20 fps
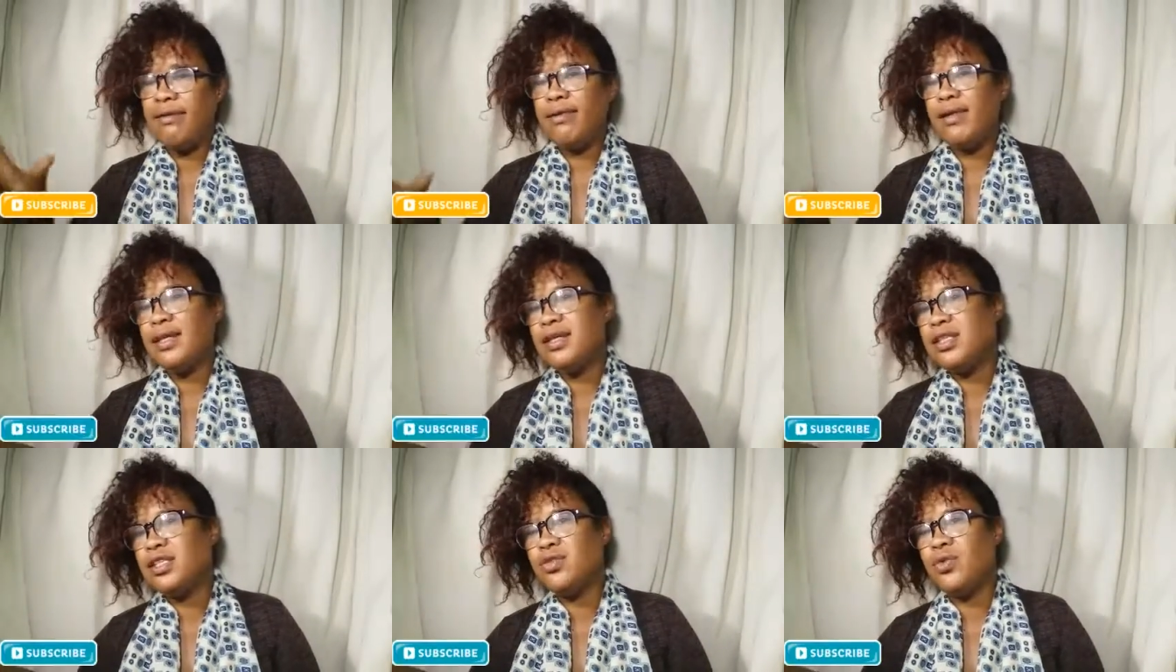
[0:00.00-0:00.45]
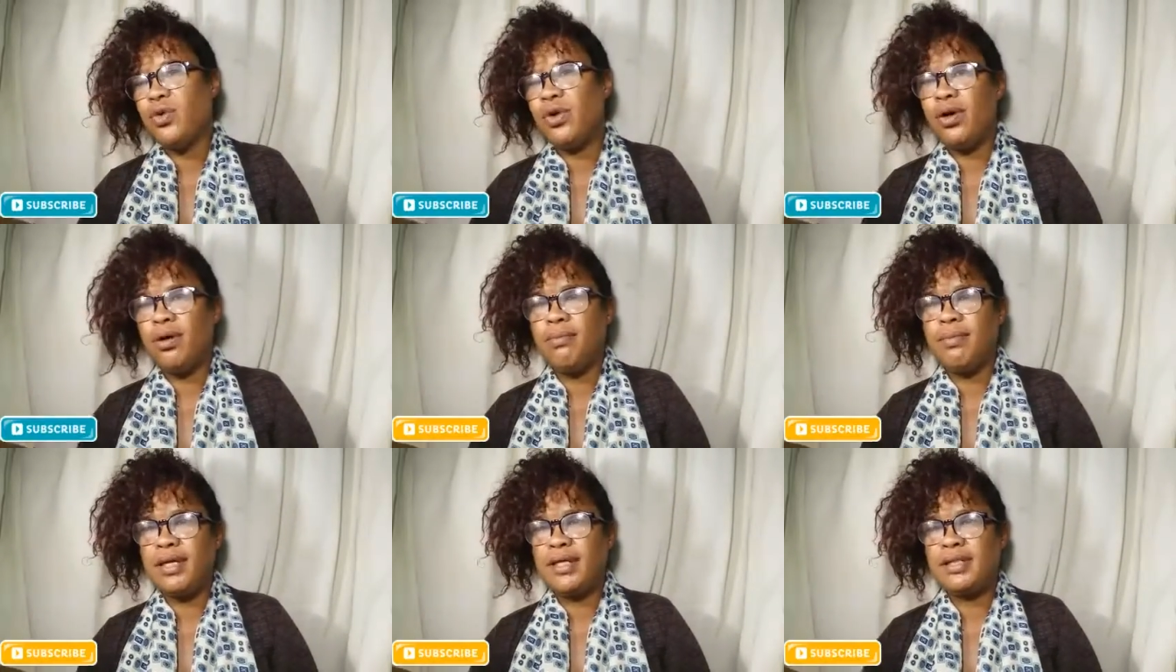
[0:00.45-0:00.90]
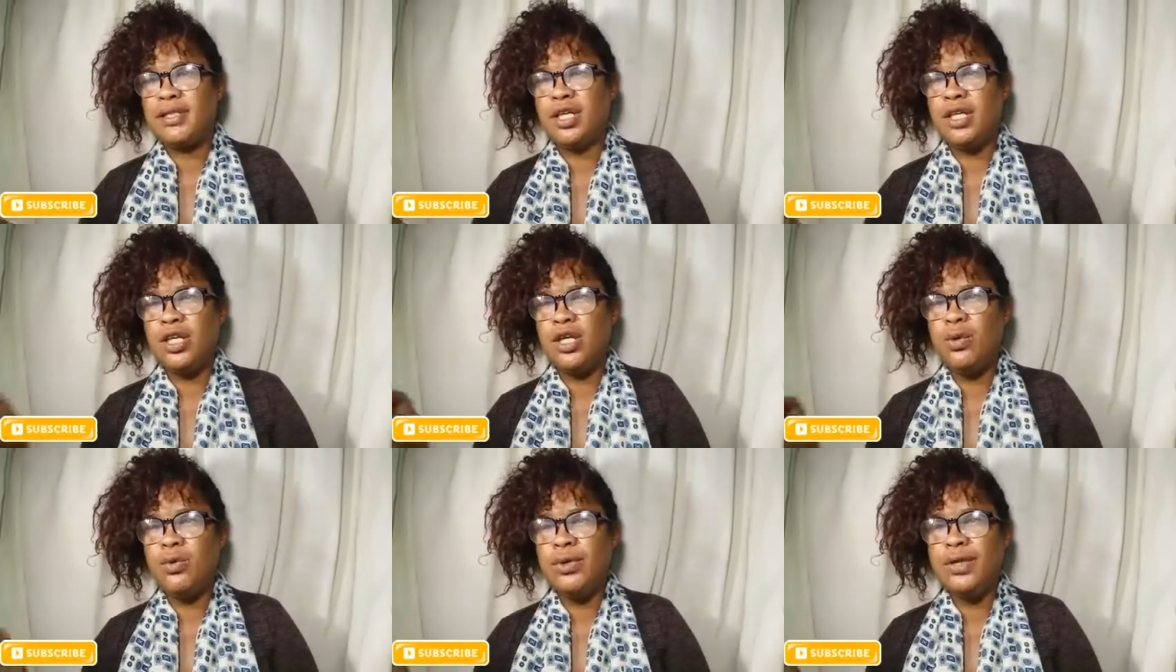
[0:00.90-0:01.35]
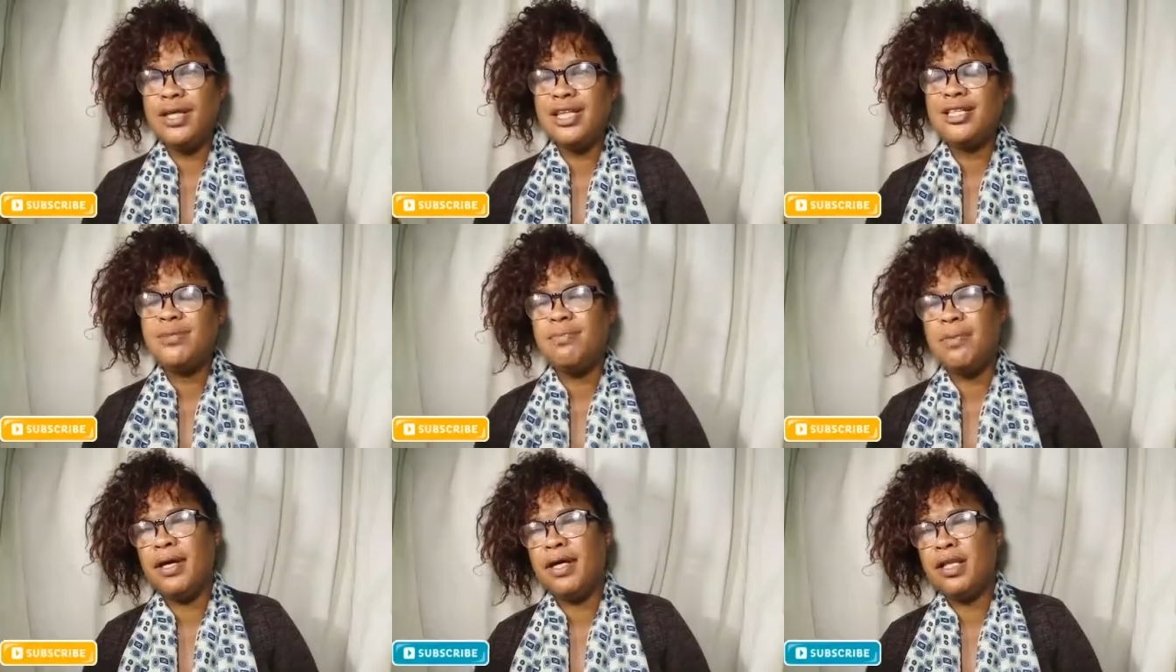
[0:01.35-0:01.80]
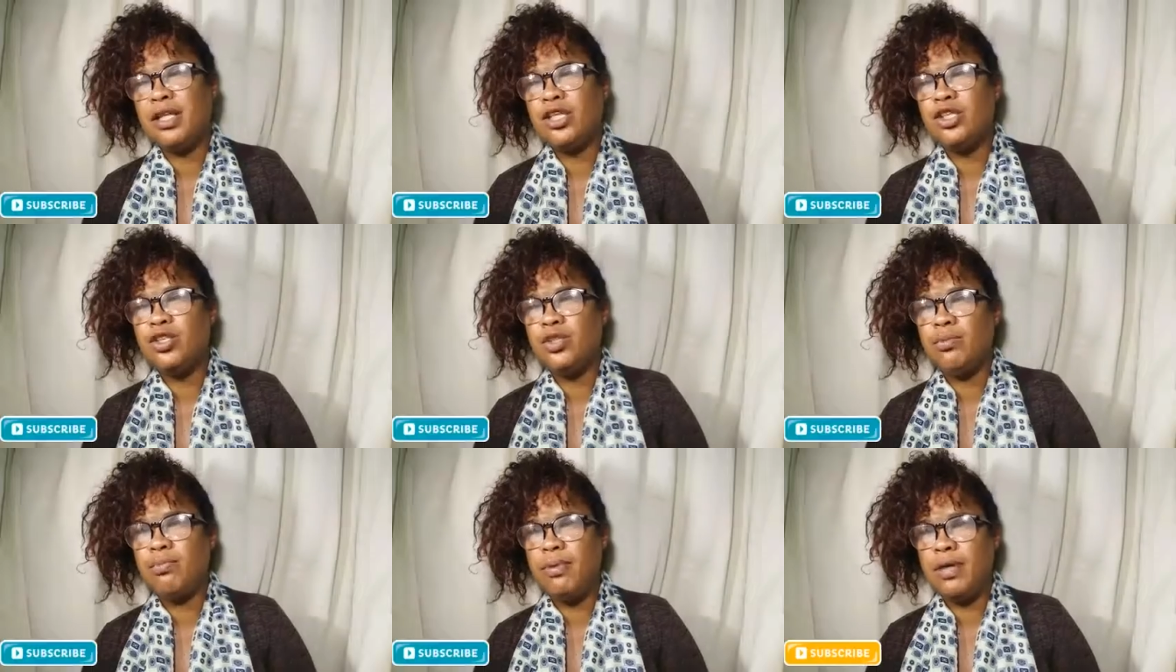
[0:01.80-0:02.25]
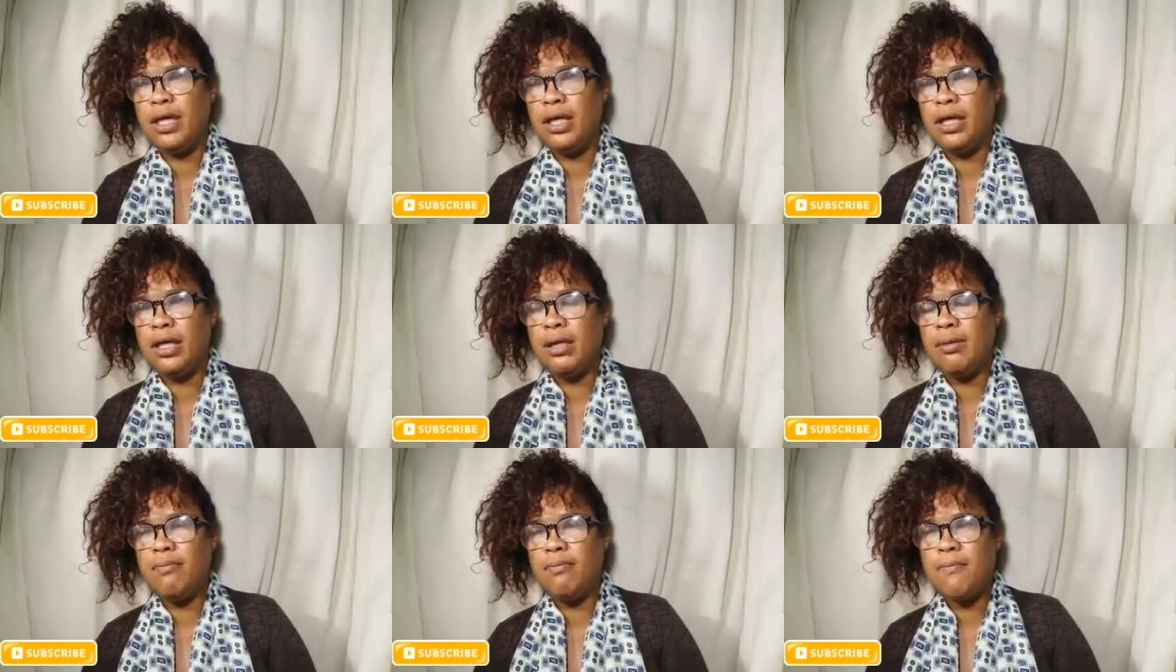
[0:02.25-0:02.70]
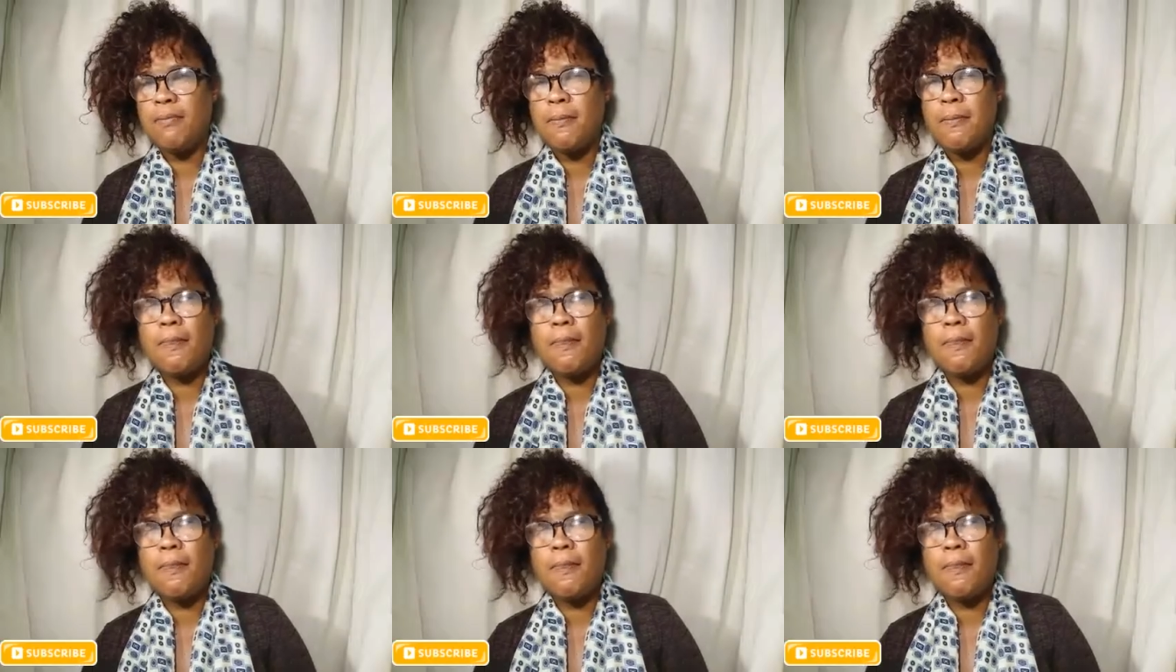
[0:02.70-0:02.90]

this is oil based and you would expect it to be